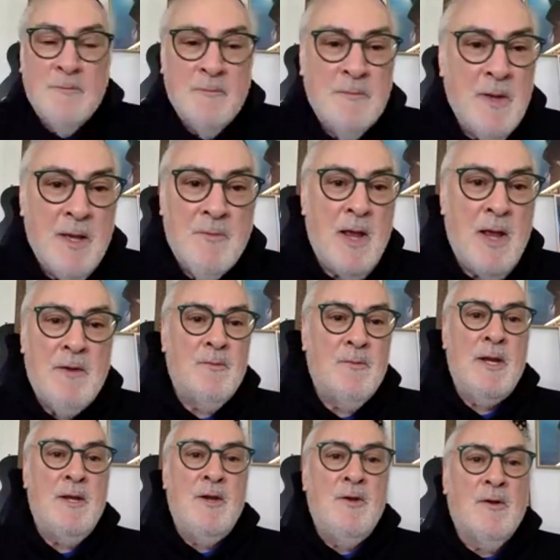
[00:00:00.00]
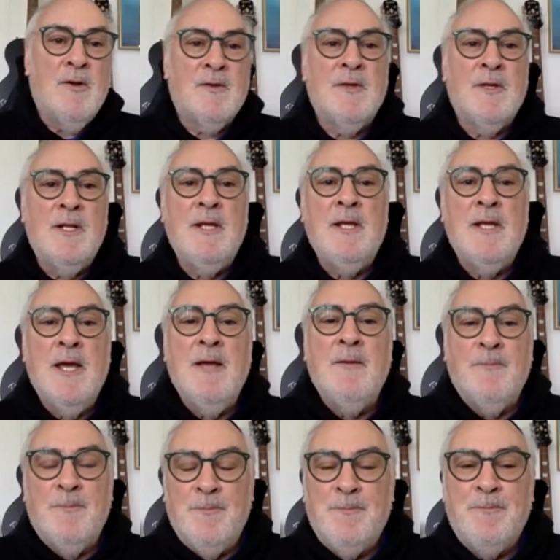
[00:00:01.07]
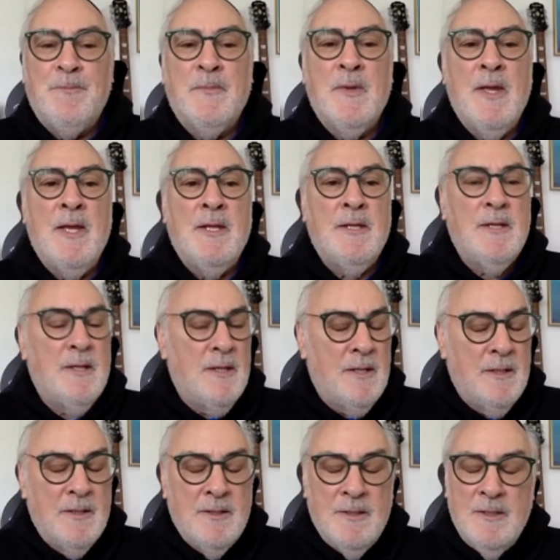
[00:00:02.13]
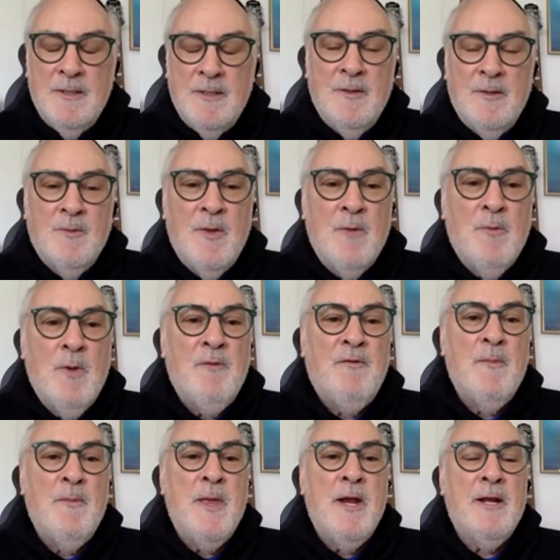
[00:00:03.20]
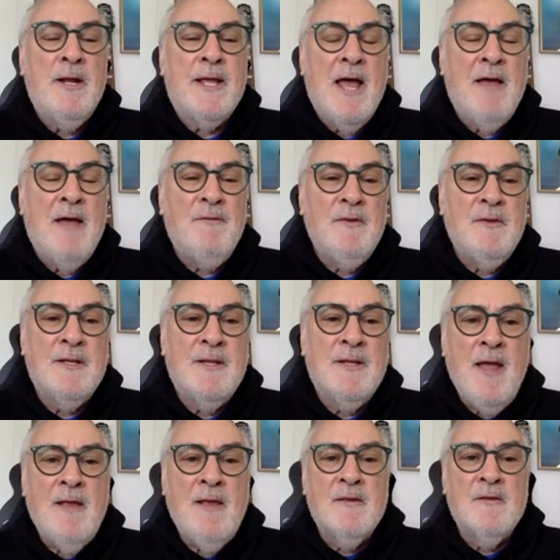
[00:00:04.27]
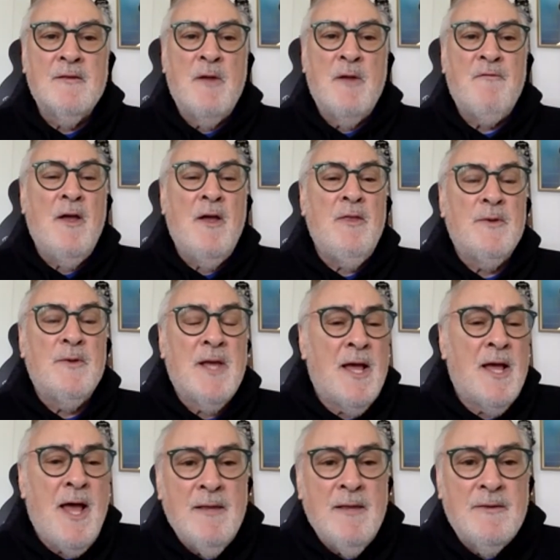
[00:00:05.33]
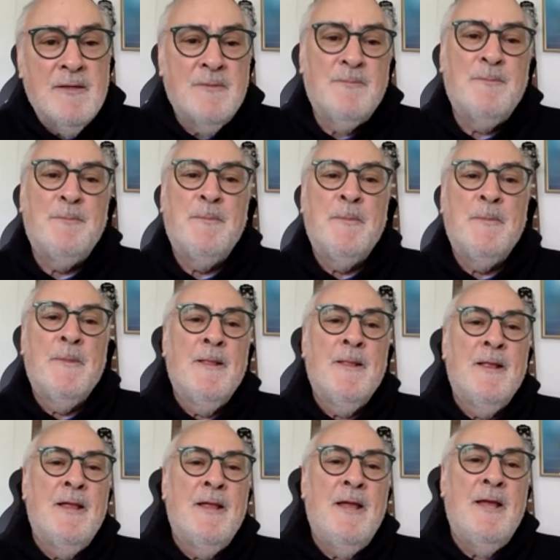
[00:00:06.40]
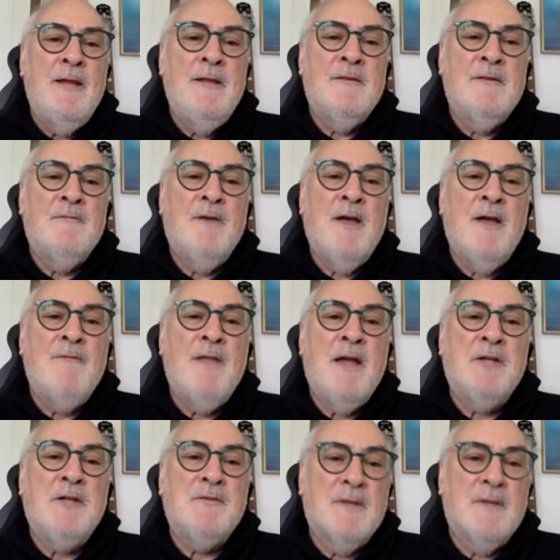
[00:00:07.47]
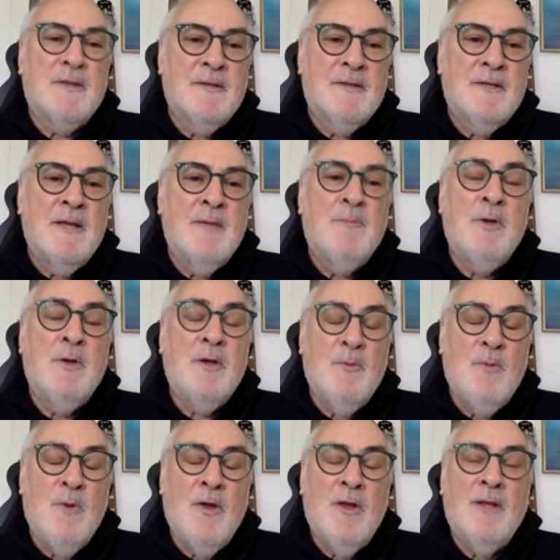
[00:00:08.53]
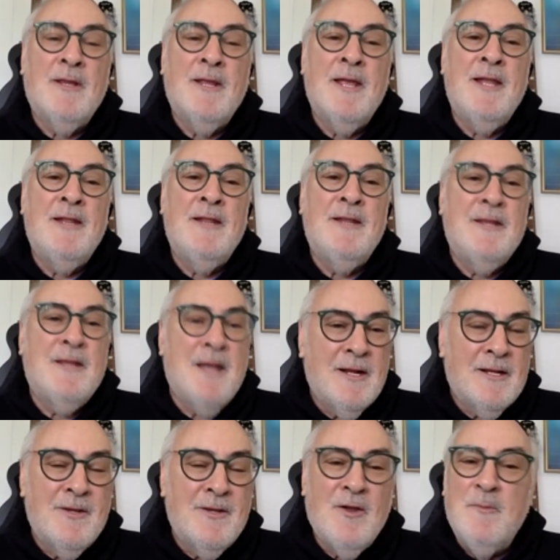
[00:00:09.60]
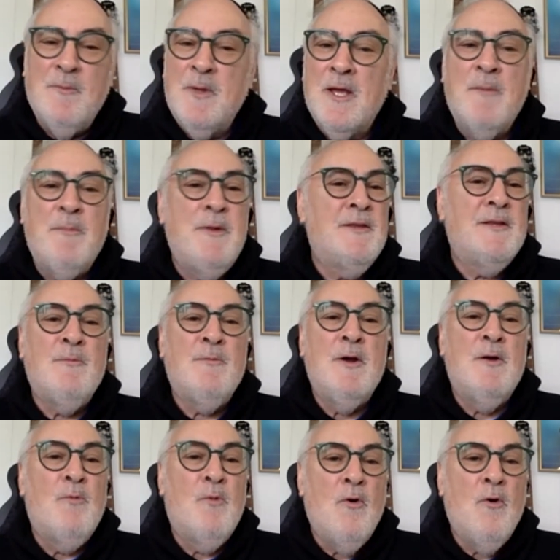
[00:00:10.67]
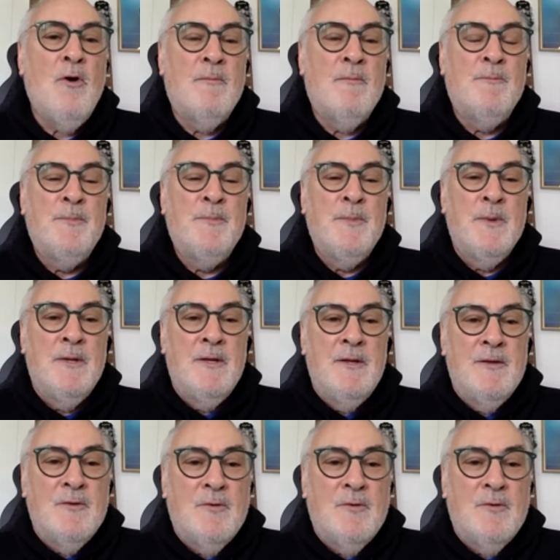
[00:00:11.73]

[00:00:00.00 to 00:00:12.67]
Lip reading: Right in New York City. Yeah. And then went from there to Galveston, Texas. My father was a chazan, and he survived Auschwitz and Buchenwald. And the doctor told him, you got to be somewhere warm. So